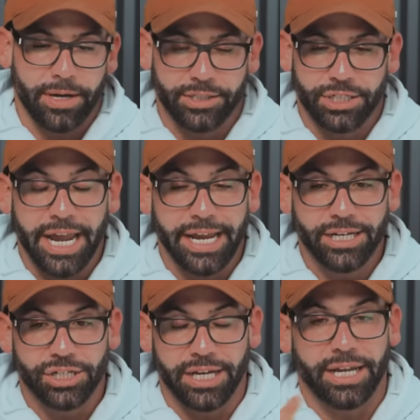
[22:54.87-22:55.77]

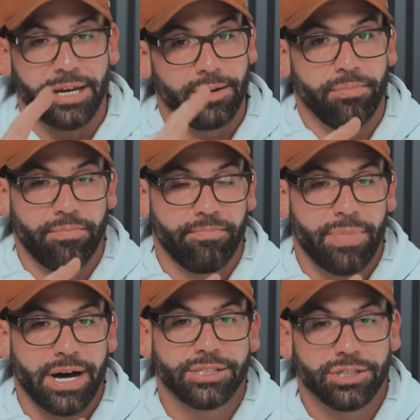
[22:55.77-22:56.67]
change in
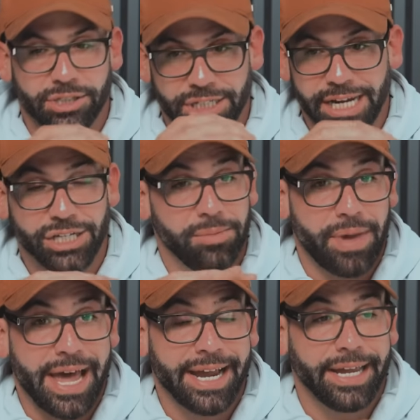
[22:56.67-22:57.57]
posture, change in
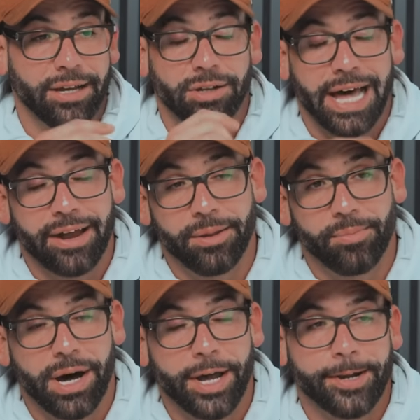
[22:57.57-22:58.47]
back angle out of the
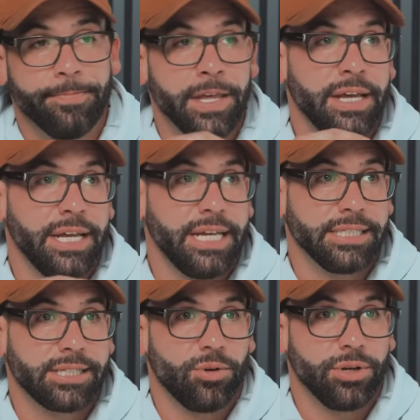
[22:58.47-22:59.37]
bottom
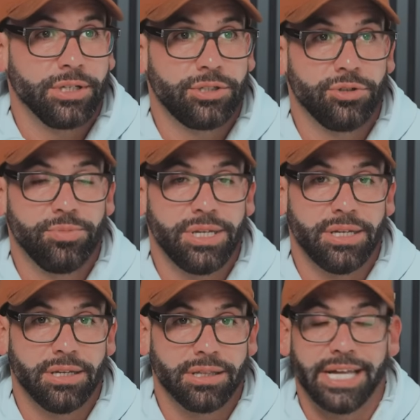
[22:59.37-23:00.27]
is going to
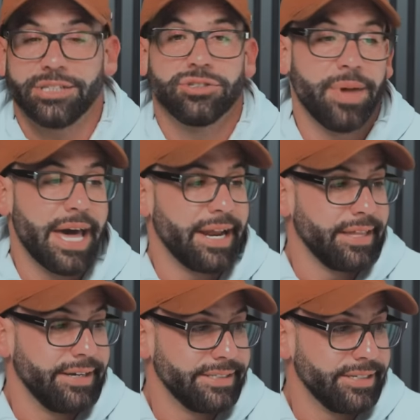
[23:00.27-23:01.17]
be less dramatic
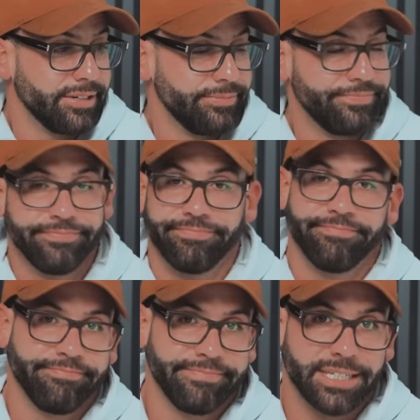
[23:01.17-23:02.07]
than it is here.
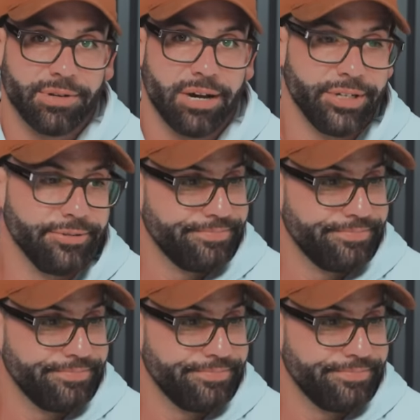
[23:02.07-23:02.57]
That's what I would do.